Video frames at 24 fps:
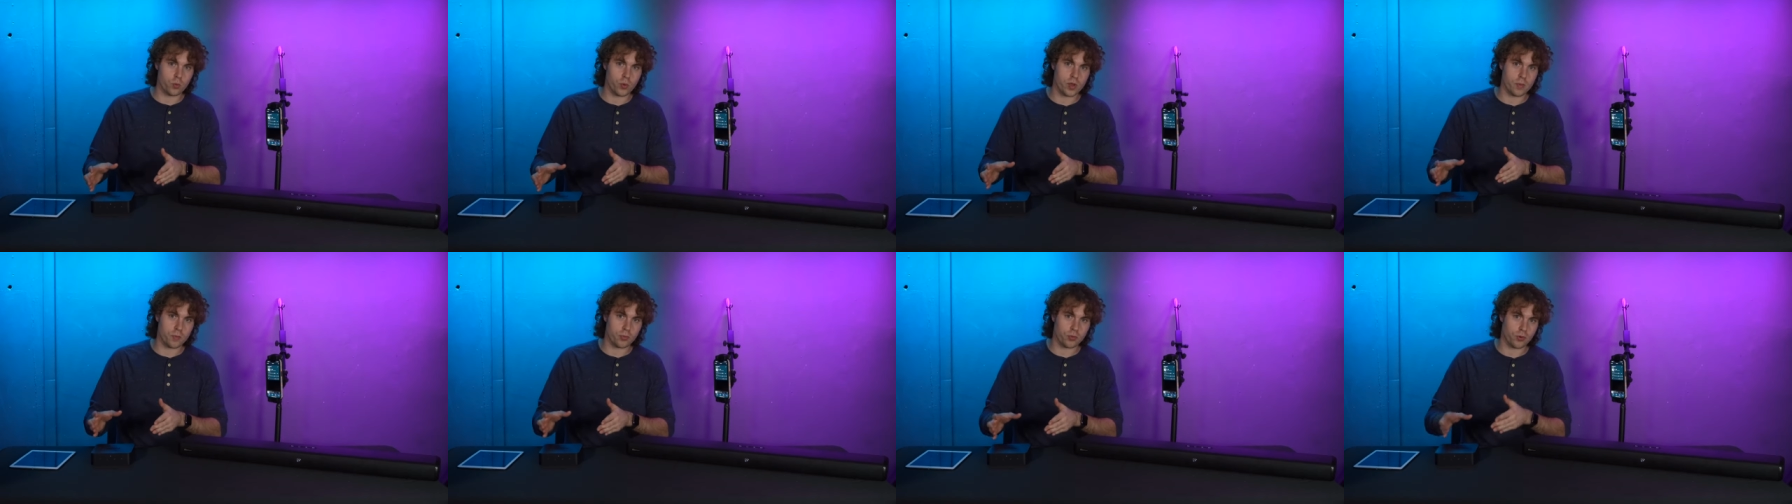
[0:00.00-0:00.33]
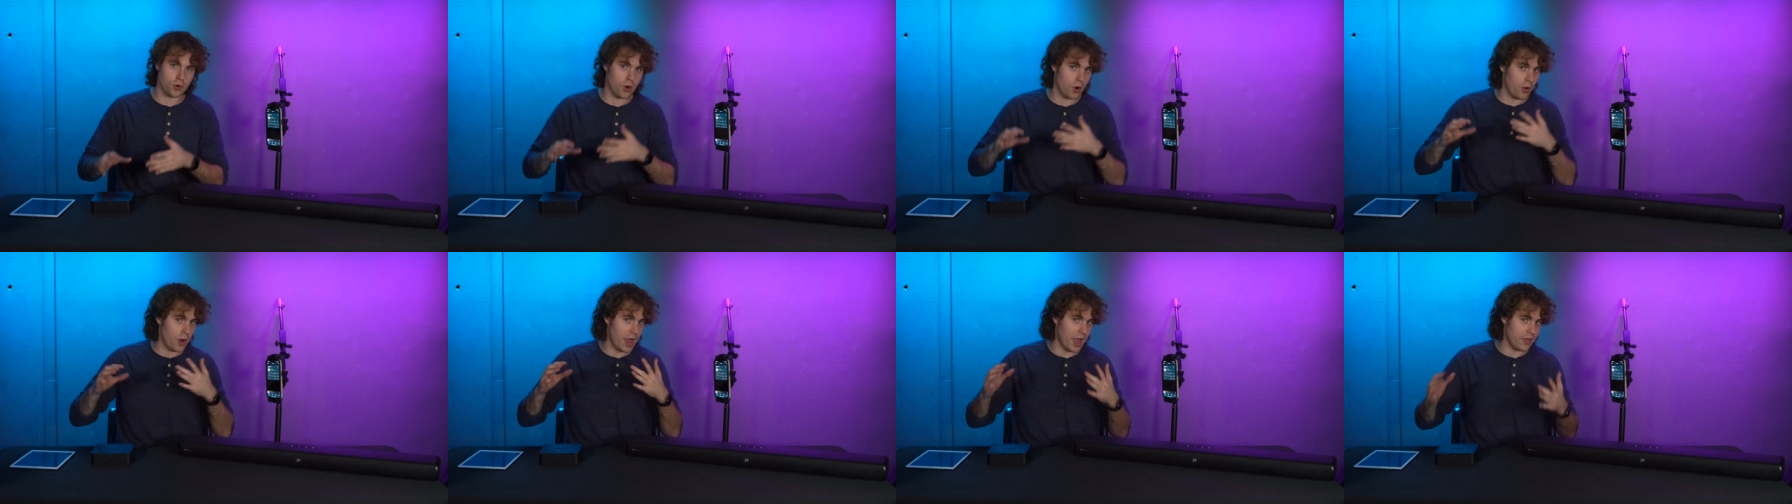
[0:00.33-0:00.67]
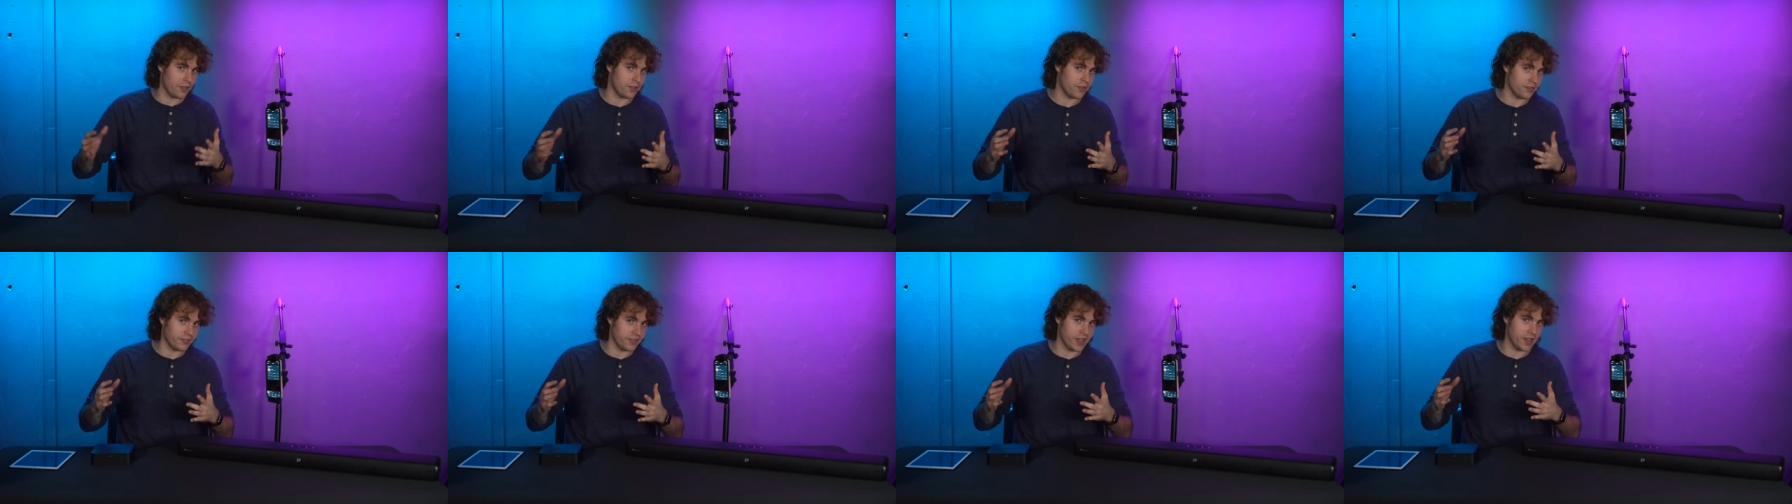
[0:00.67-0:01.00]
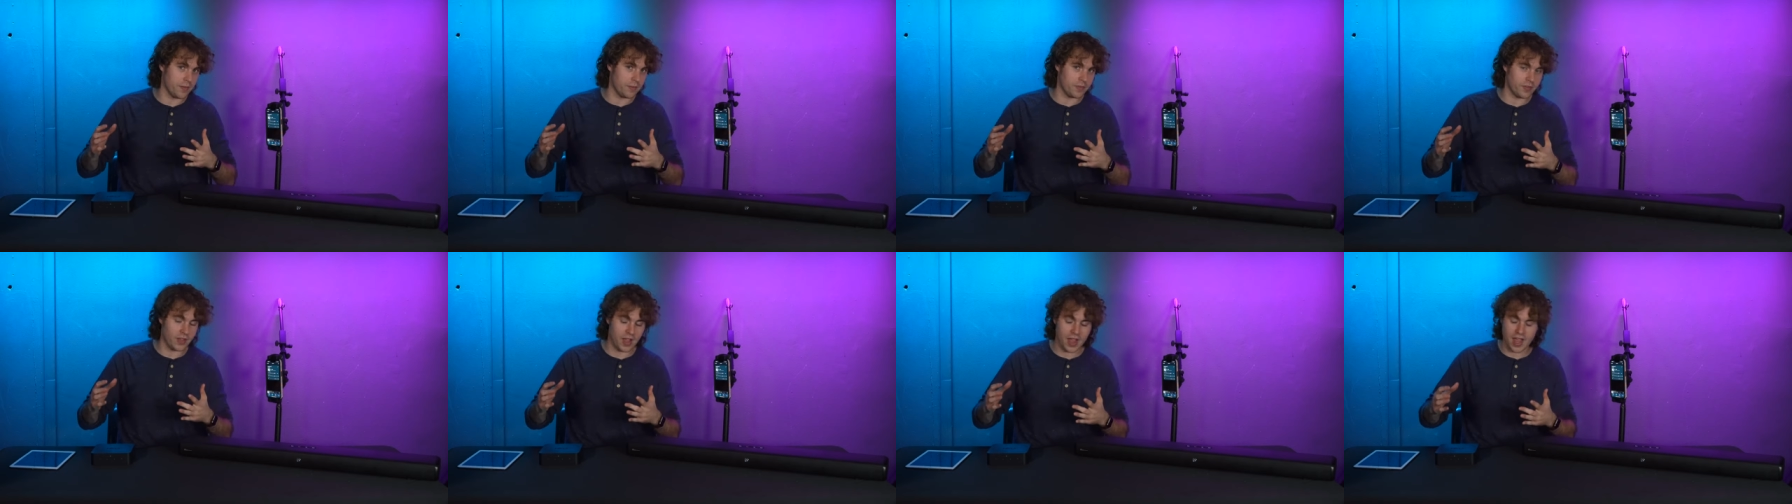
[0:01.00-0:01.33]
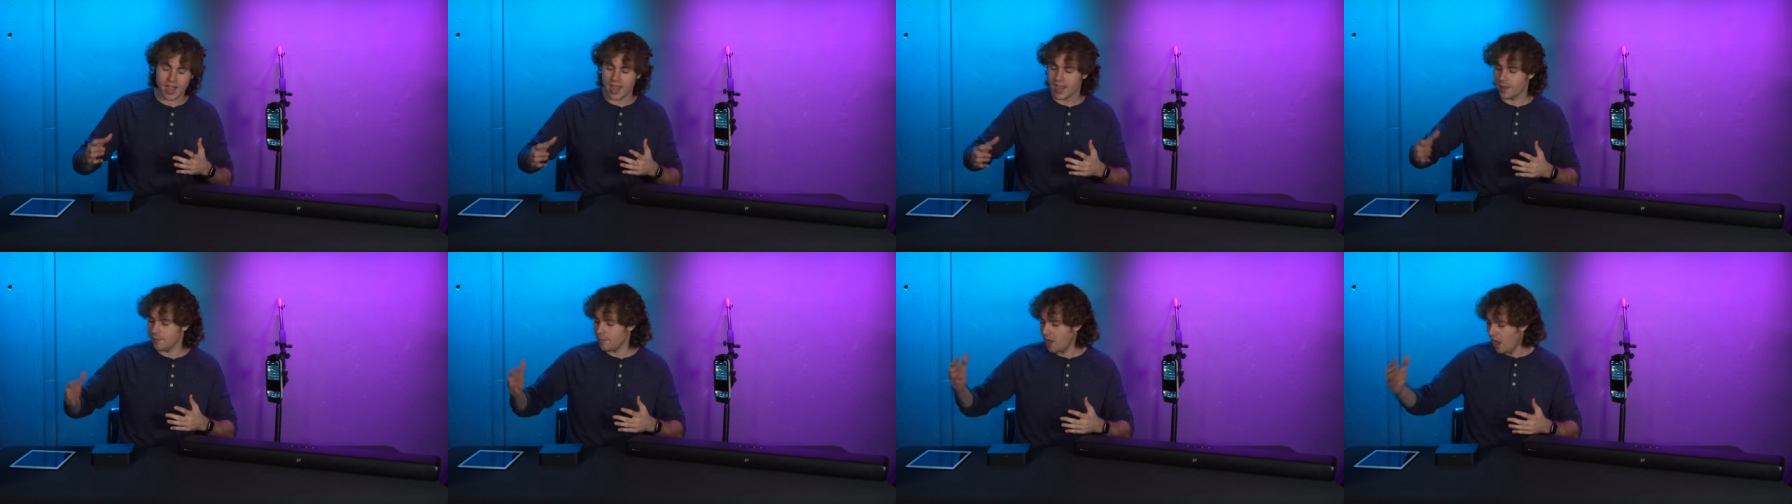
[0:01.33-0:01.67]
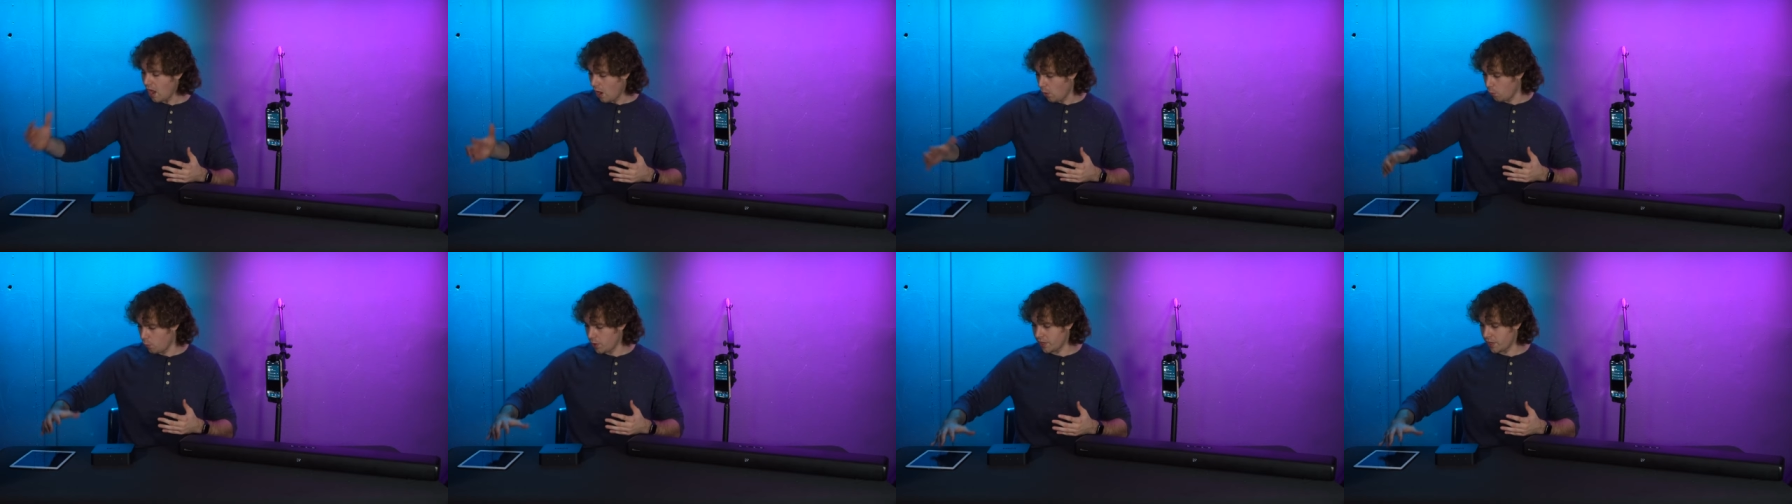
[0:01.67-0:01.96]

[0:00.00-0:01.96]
WiiM Pro at the same time,